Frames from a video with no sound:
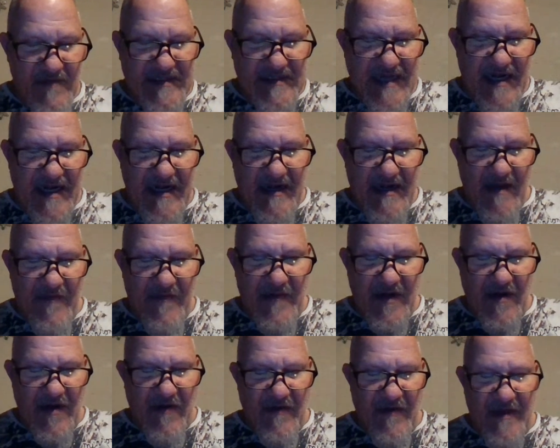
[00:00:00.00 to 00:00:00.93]
setting
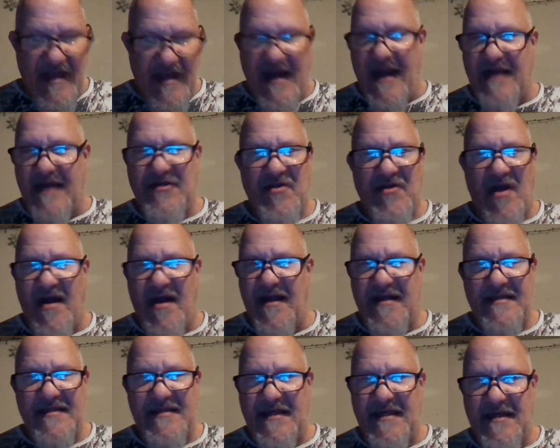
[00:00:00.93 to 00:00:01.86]
up, you know, the
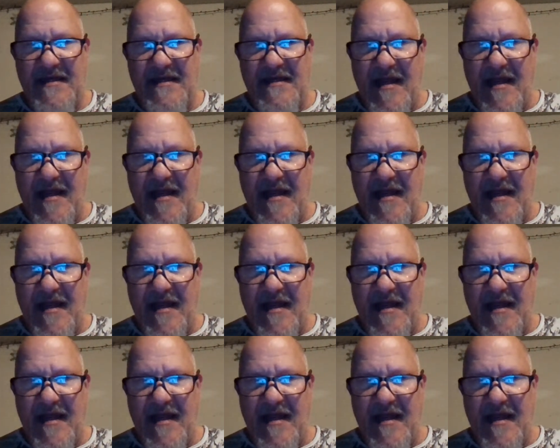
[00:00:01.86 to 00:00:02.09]
electronics and